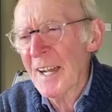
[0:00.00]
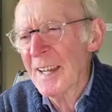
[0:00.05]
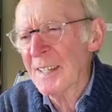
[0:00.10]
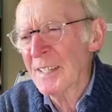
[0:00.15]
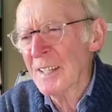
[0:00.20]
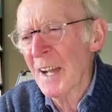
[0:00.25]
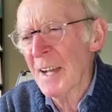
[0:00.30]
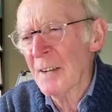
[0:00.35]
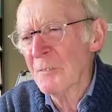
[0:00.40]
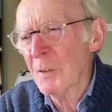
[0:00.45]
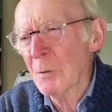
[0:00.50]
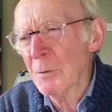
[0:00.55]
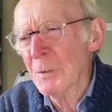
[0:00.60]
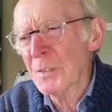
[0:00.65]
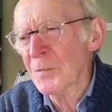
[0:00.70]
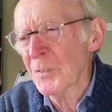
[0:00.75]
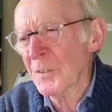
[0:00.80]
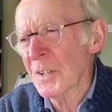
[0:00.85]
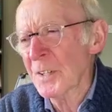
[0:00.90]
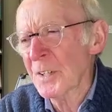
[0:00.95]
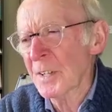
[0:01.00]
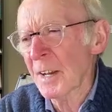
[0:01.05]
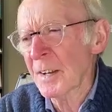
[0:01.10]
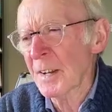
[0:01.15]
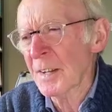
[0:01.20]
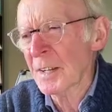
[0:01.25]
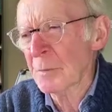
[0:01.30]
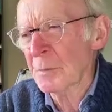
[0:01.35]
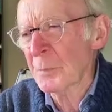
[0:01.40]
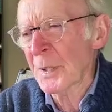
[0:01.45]
I've always found it a
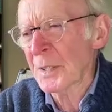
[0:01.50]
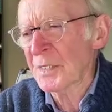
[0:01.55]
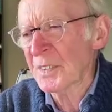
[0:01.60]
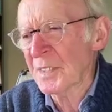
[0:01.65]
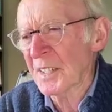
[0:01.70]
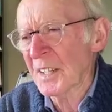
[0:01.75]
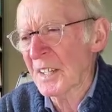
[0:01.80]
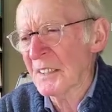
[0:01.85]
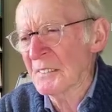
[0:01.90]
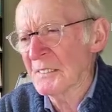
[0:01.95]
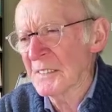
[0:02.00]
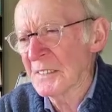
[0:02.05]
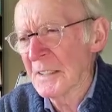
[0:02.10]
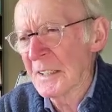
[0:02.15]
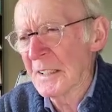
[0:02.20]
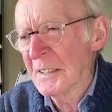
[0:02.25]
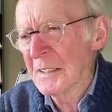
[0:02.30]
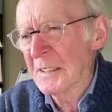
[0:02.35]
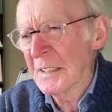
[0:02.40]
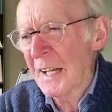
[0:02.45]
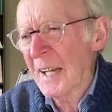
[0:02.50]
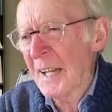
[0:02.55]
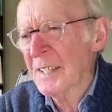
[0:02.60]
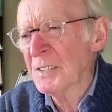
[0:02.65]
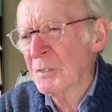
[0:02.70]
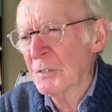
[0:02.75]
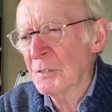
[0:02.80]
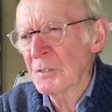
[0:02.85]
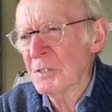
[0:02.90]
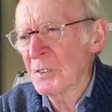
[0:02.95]
little bit, I
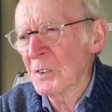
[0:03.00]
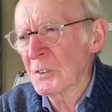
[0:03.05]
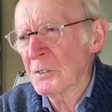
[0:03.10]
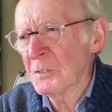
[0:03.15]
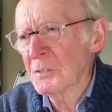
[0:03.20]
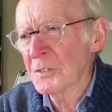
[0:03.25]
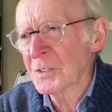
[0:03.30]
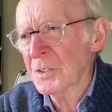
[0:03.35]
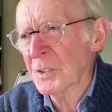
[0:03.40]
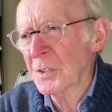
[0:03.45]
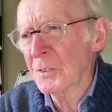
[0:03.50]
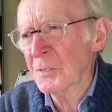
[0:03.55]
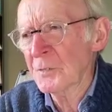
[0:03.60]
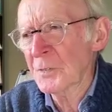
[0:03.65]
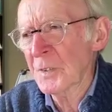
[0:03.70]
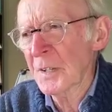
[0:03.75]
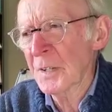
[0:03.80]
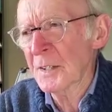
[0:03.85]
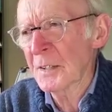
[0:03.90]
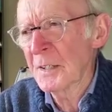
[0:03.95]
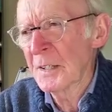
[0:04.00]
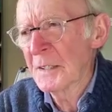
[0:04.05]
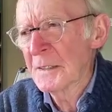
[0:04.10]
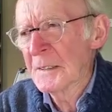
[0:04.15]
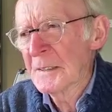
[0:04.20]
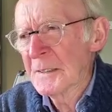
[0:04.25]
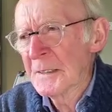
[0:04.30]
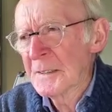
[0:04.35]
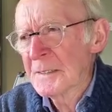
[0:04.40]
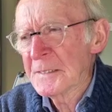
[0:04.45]
don't know, sort of,
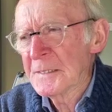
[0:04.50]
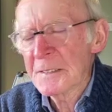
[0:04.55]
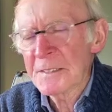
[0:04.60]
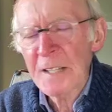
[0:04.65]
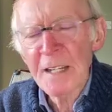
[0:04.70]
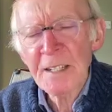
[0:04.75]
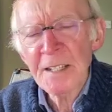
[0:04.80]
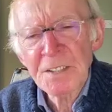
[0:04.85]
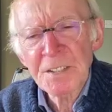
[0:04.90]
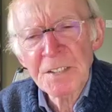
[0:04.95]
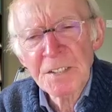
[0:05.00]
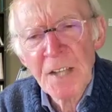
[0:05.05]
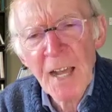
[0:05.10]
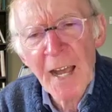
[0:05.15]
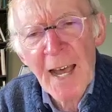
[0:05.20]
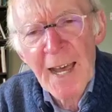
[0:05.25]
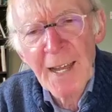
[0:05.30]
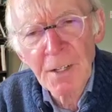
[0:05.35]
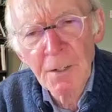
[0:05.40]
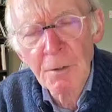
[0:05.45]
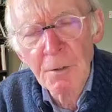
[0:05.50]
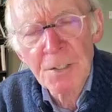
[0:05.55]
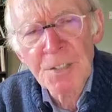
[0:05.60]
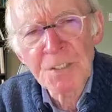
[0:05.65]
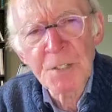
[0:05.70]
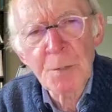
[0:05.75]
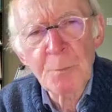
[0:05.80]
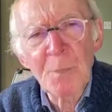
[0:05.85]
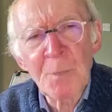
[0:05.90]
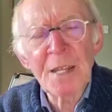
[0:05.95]
it's
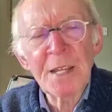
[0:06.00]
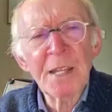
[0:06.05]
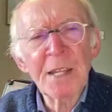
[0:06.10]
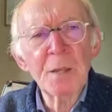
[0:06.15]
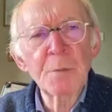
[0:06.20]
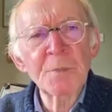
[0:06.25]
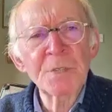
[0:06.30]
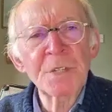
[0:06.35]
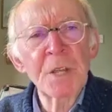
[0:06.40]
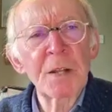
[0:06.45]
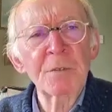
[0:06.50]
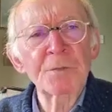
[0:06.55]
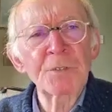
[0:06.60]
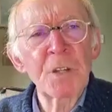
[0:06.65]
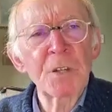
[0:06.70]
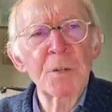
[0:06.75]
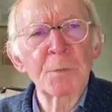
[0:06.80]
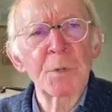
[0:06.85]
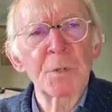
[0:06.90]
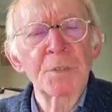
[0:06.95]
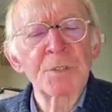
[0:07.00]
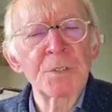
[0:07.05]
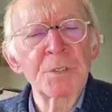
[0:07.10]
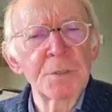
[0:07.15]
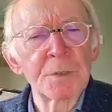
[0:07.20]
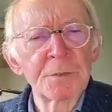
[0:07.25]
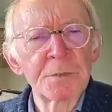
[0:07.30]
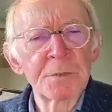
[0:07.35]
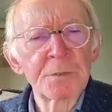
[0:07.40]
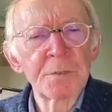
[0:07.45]
adults demeaning themselves
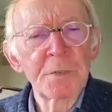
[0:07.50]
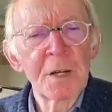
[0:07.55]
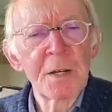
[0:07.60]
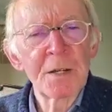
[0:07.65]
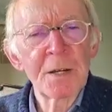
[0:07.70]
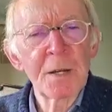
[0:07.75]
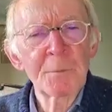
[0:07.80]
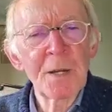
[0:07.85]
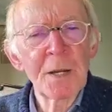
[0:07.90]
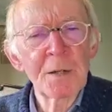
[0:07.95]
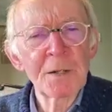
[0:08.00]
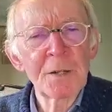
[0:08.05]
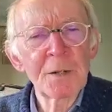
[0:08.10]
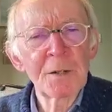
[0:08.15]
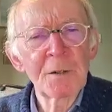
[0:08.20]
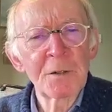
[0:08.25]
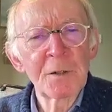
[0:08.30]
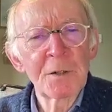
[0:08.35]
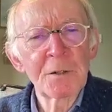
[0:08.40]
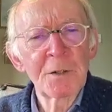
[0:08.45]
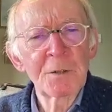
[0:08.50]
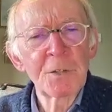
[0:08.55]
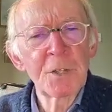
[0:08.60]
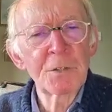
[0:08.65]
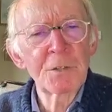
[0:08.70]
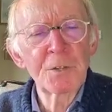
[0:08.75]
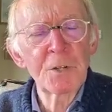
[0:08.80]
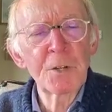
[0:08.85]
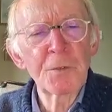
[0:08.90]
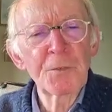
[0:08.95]
almost.
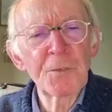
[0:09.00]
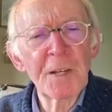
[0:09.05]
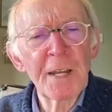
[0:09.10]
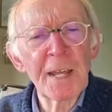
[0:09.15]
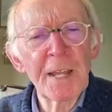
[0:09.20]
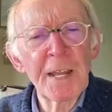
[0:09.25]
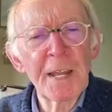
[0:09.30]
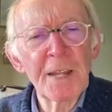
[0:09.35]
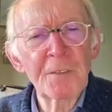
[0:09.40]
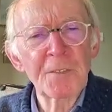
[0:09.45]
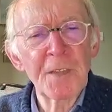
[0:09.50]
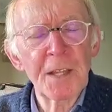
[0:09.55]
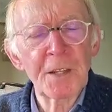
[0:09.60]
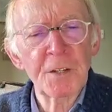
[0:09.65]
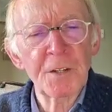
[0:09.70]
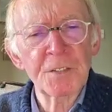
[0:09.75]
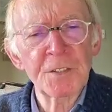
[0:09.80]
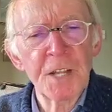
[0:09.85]
Do you feel any of that?